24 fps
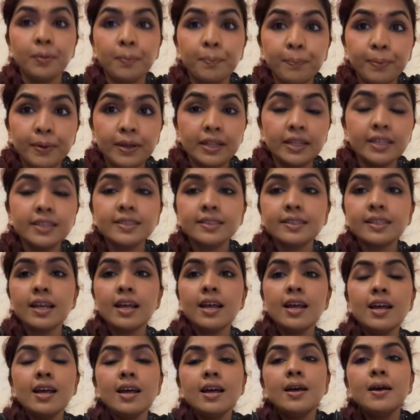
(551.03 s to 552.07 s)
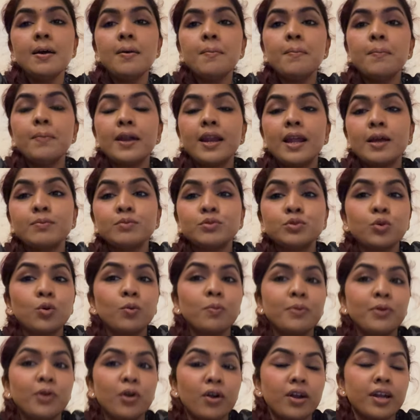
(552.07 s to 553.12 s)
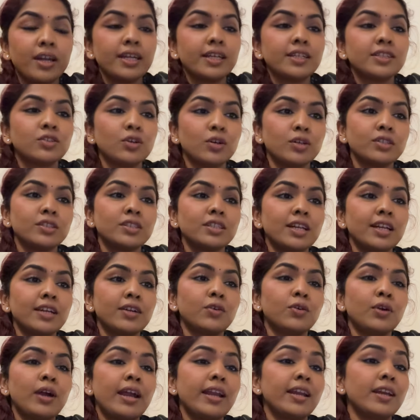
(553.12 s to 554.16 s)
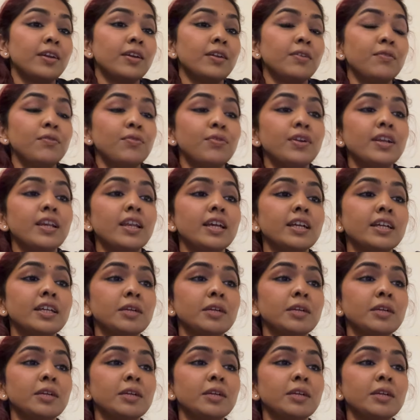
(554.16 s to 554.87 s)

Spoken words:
bliss. But I'm so beyond exhausted, I didn't even feel like